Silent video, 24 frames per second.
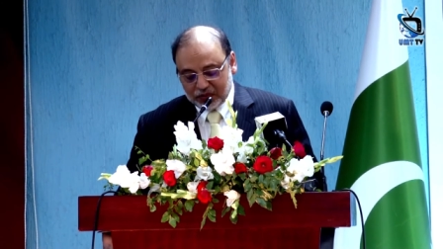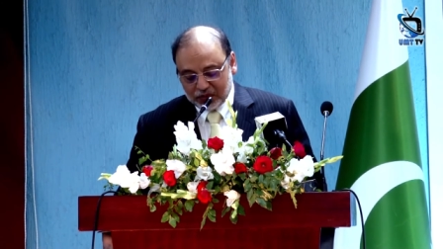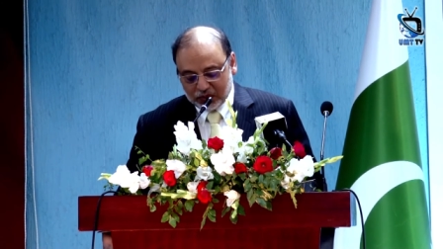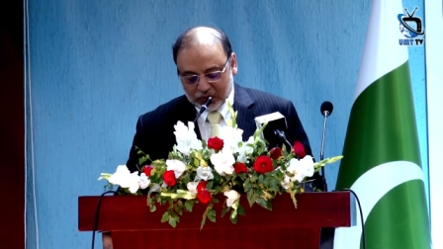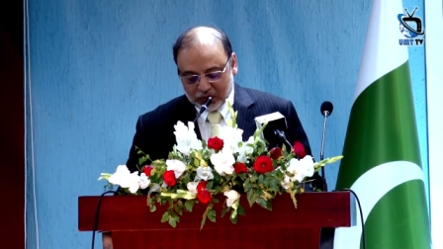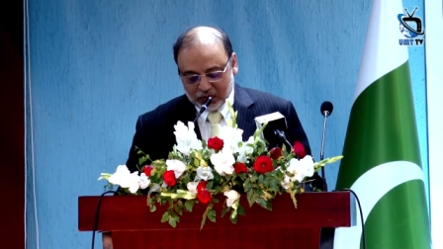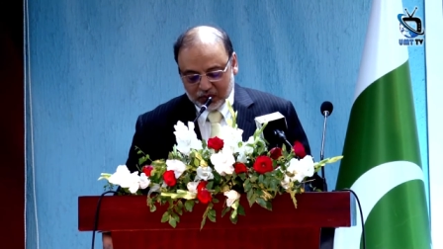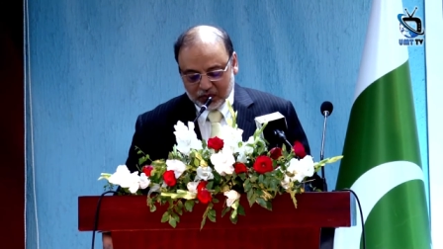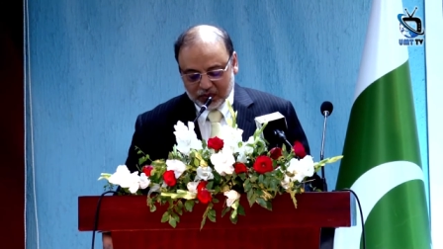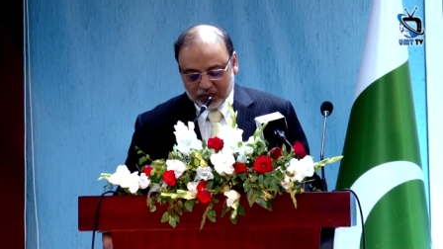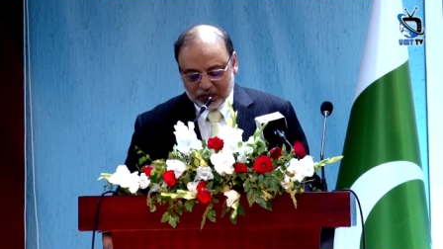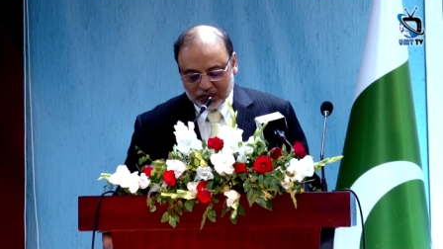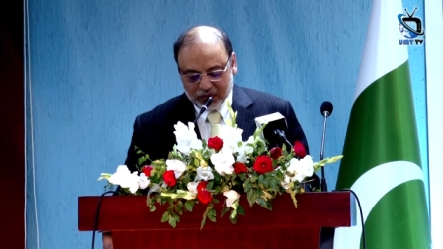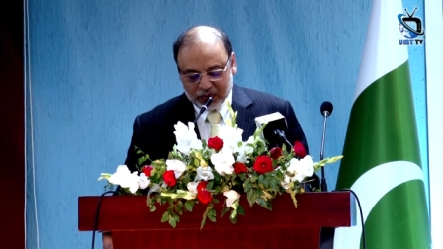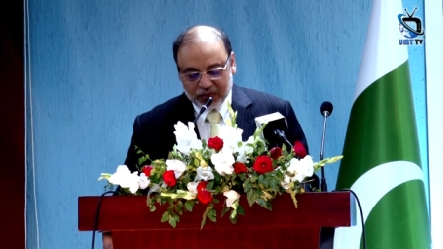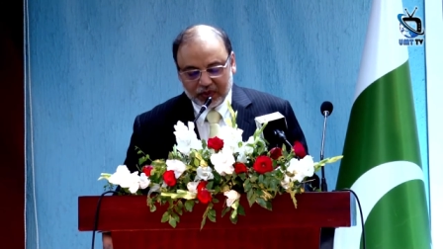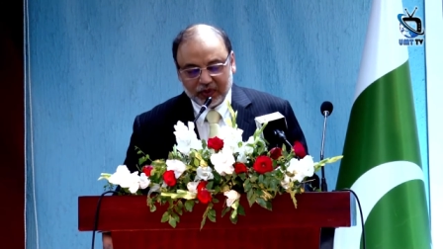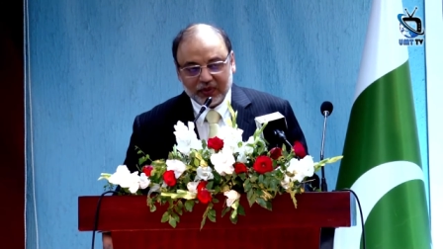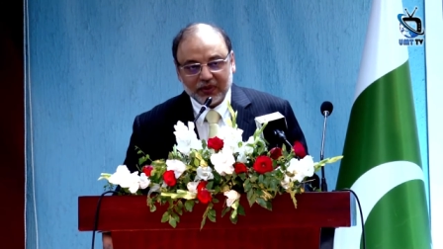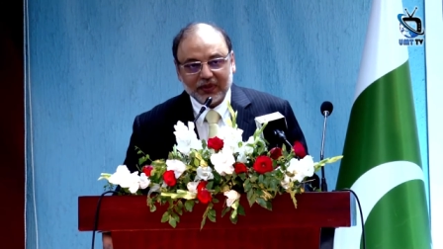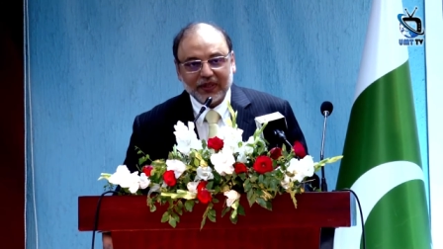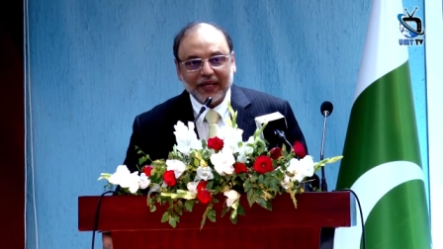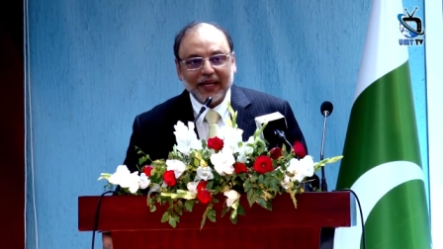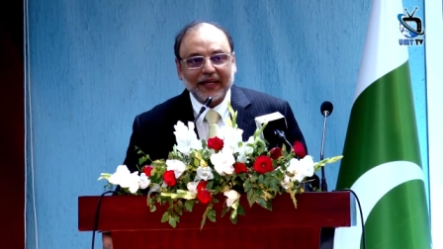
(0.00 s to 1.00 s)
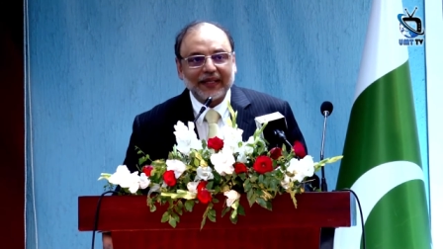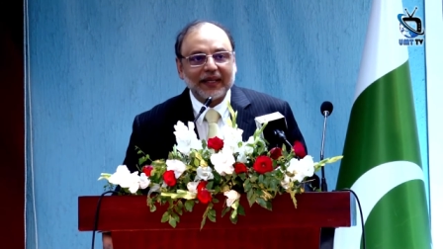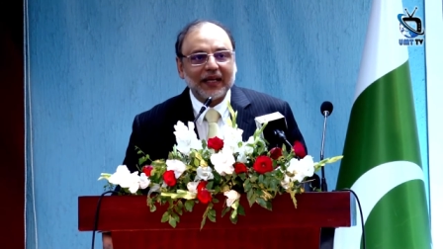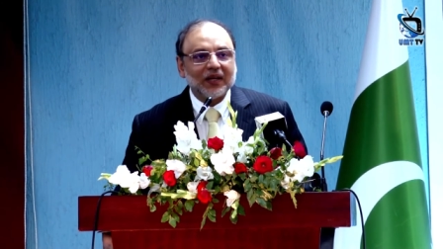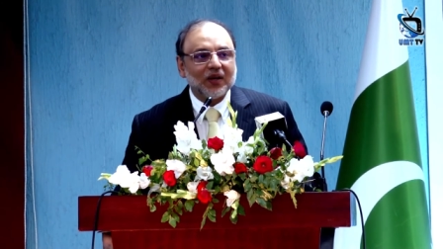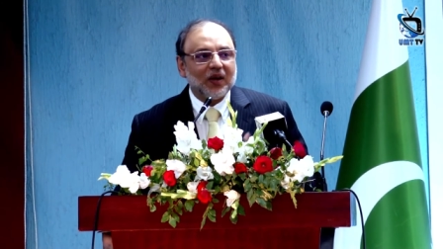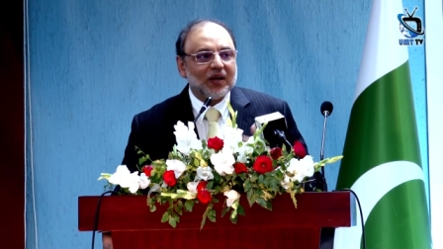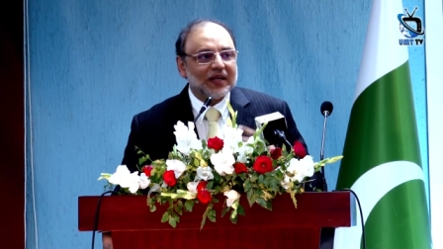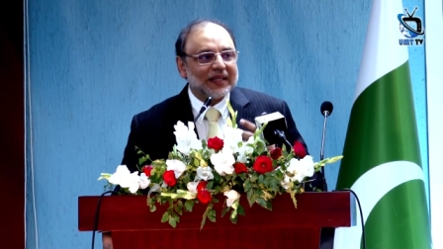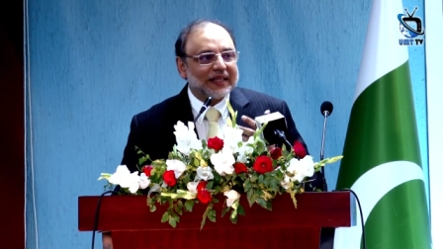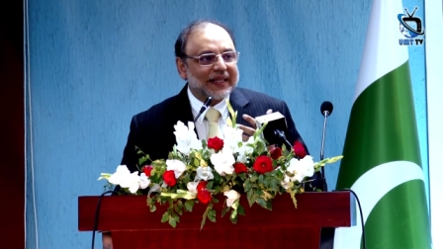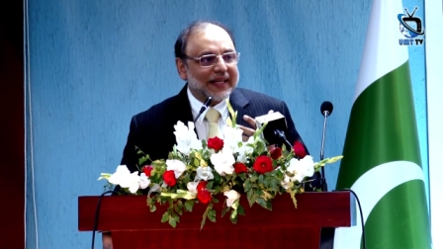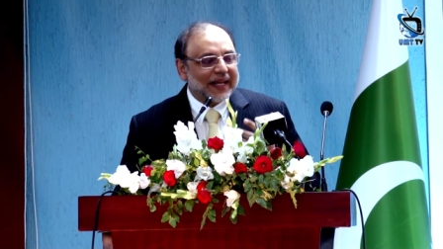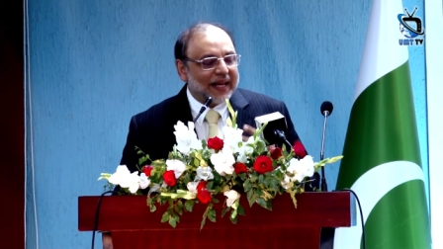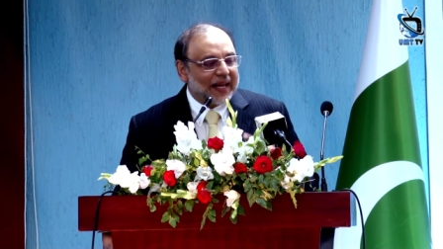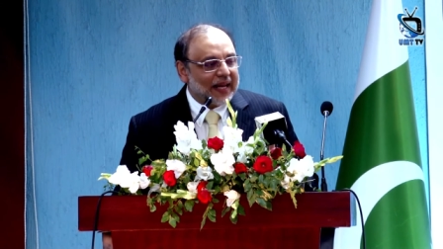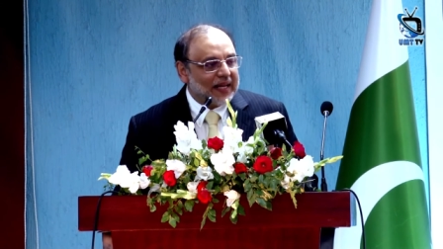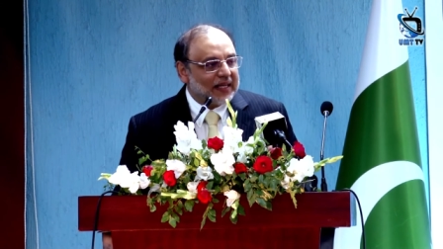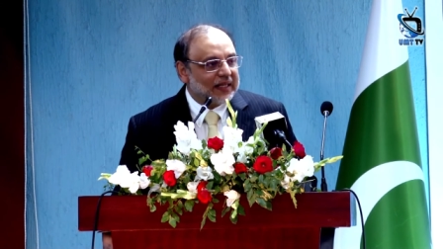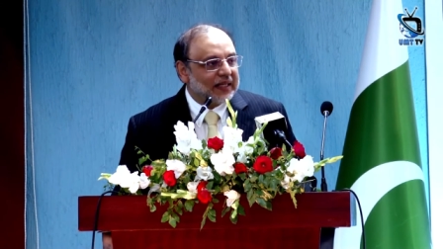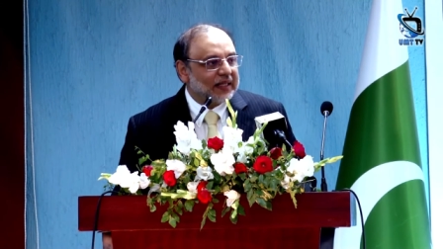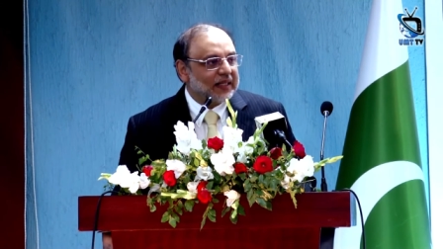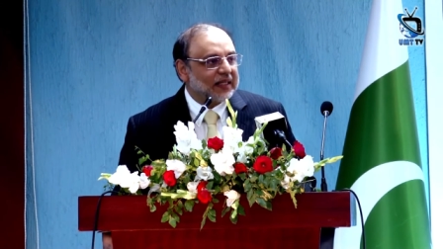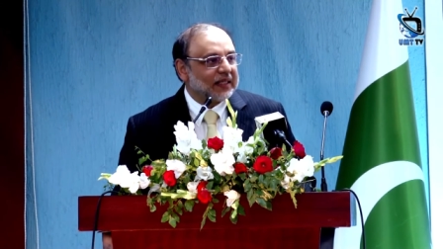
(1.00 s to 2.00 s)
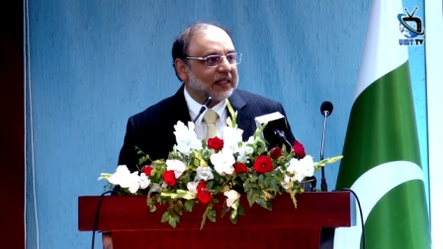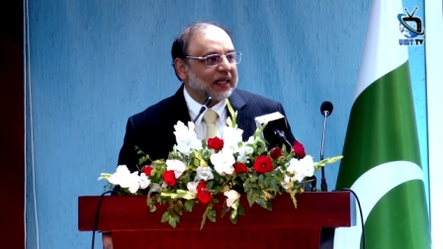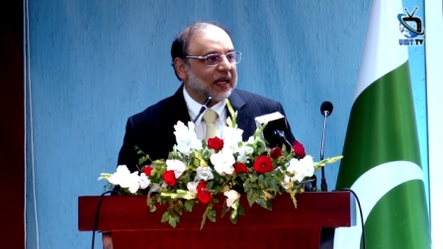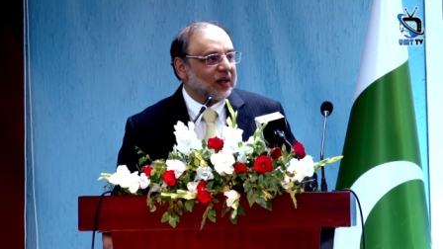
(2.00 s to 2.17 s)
to truth and cannot gain it,